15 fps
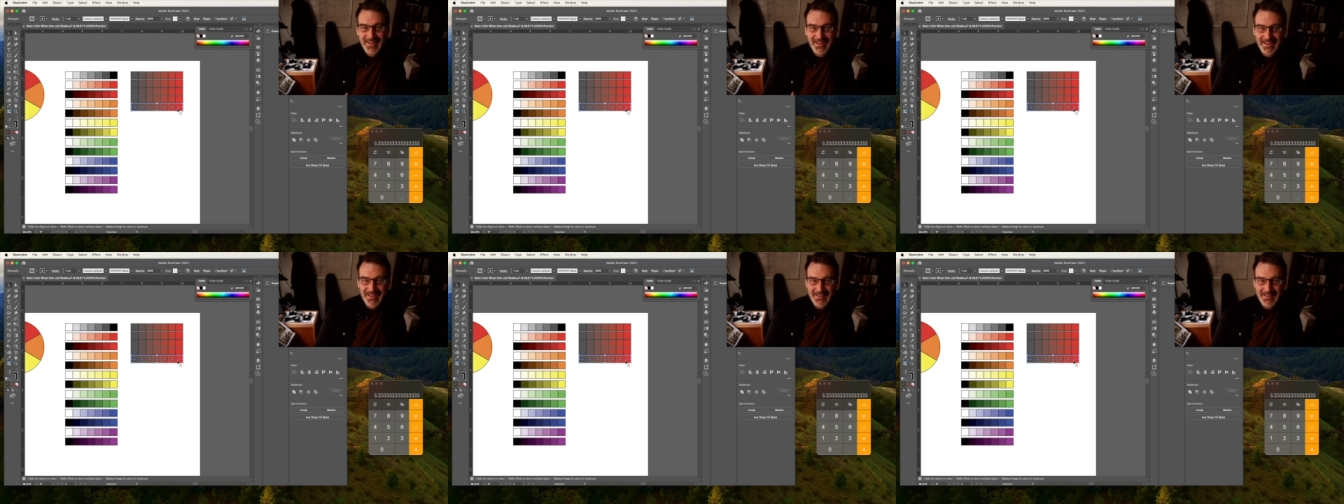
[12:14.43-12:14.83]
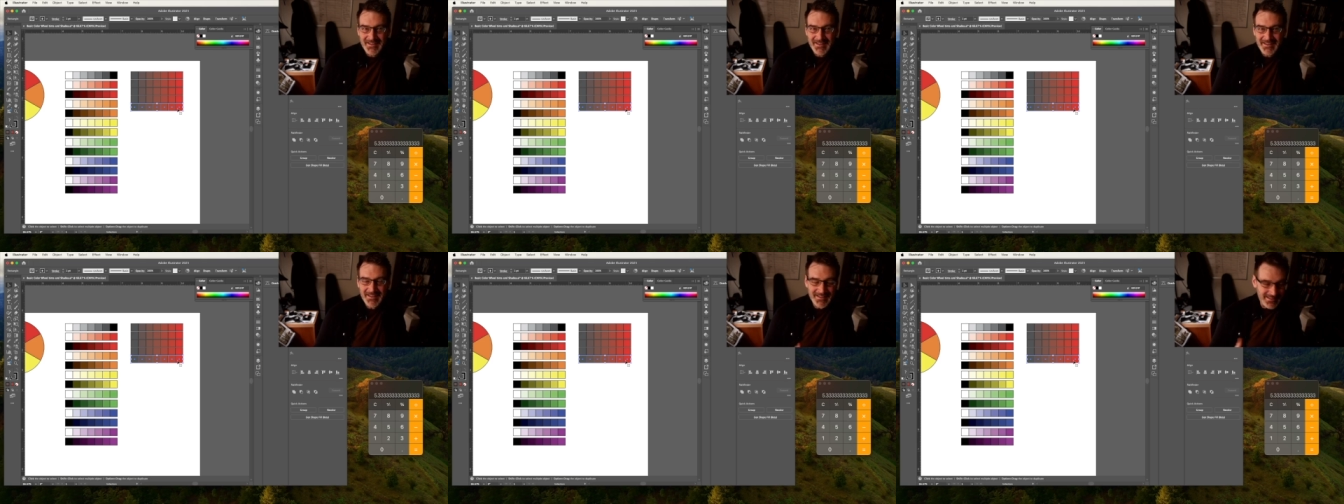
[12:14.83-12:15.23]
And
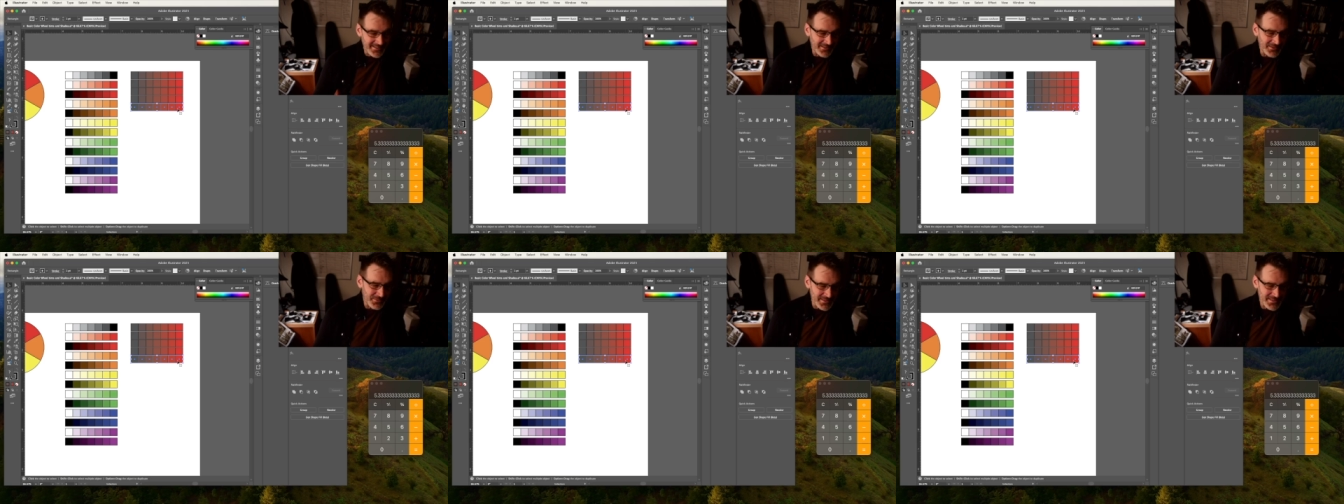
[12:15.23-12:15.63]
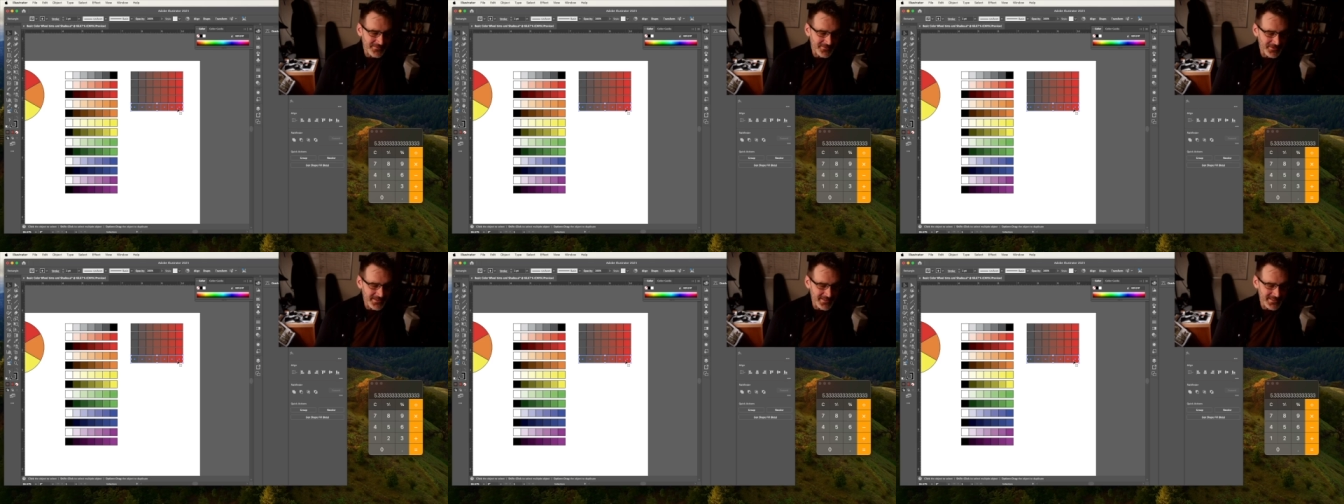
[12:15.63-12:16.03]
again, the
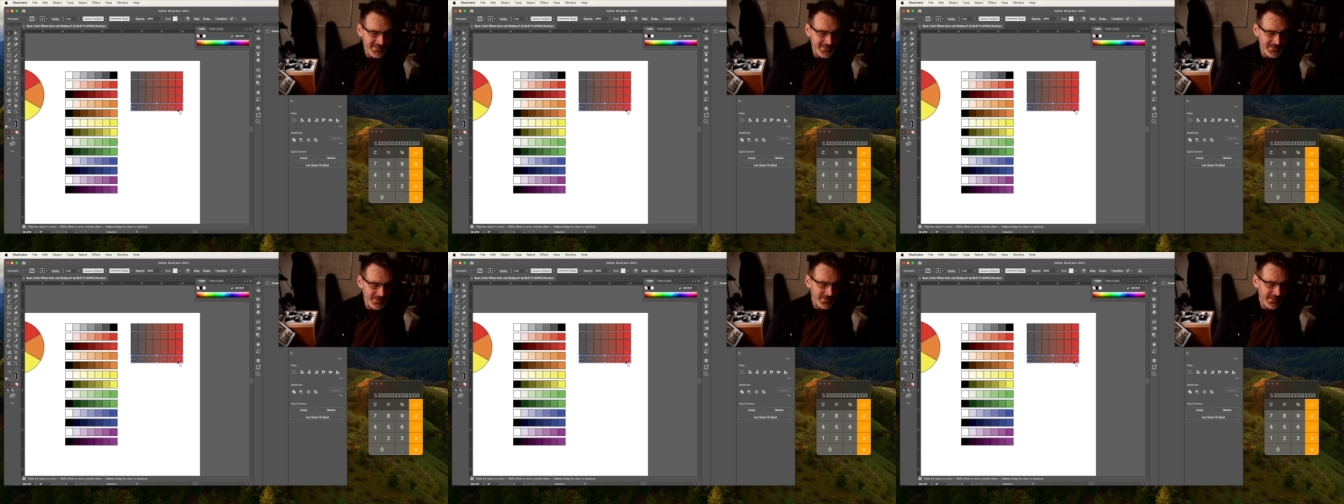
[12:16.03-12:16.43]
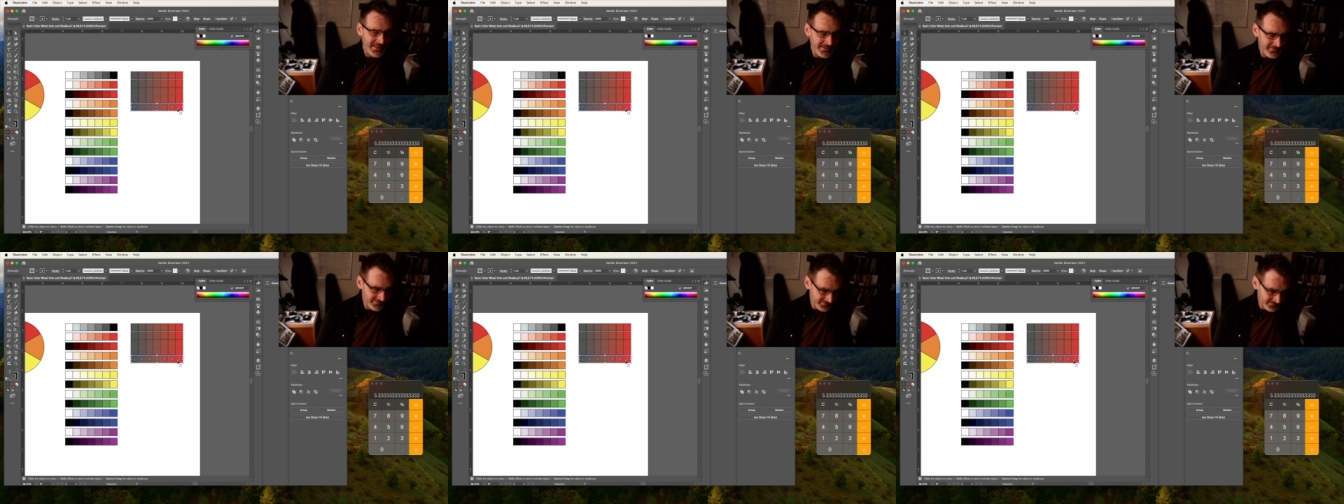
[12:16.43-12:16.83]
reason for this is so
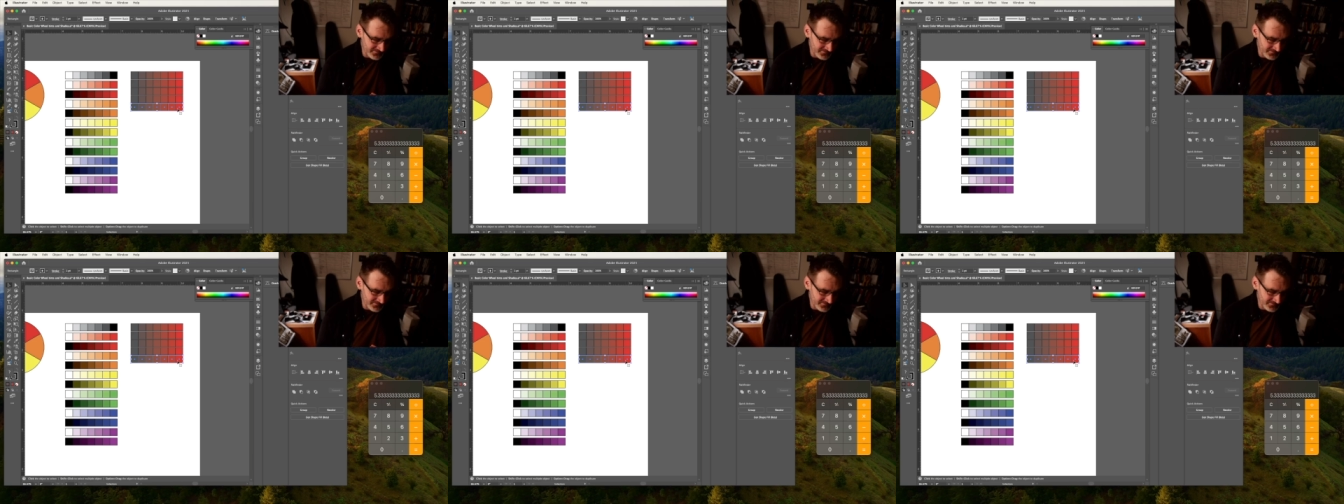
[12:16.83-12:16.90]
that